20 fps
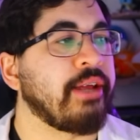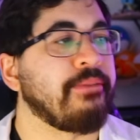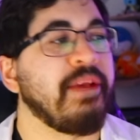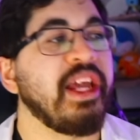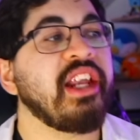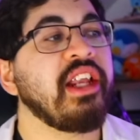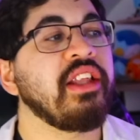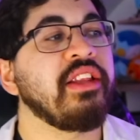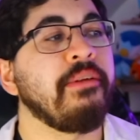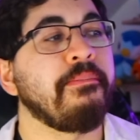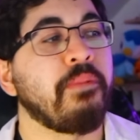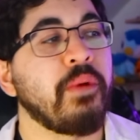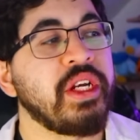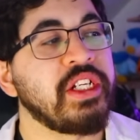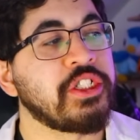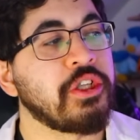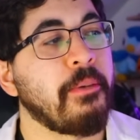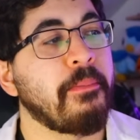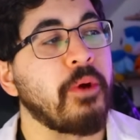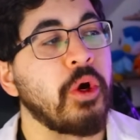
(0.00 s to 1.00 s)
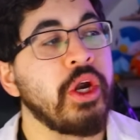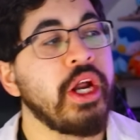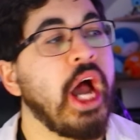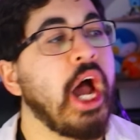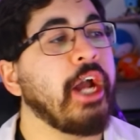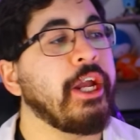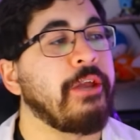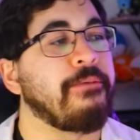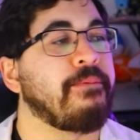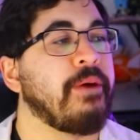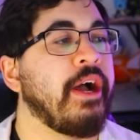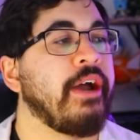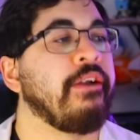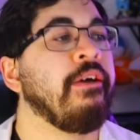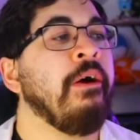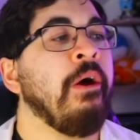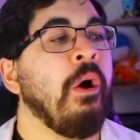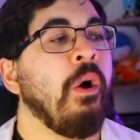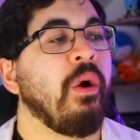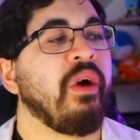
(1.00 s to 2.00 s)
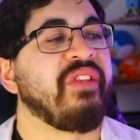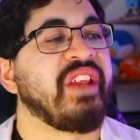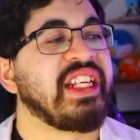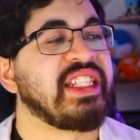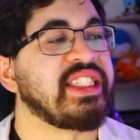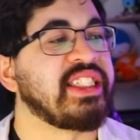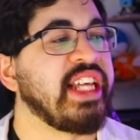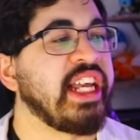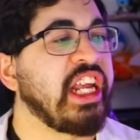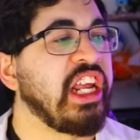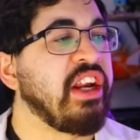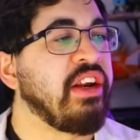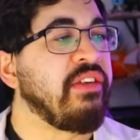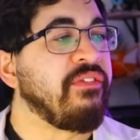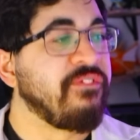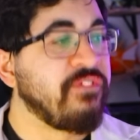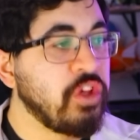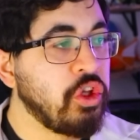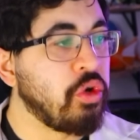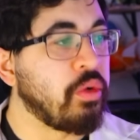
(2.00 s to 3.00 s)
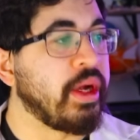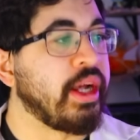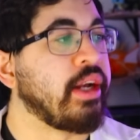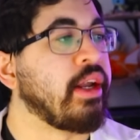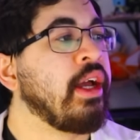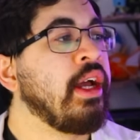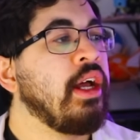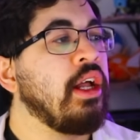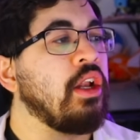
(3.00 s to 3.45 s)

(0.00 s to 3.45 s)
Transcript: making the Weasel preoccupied with the sticky fluid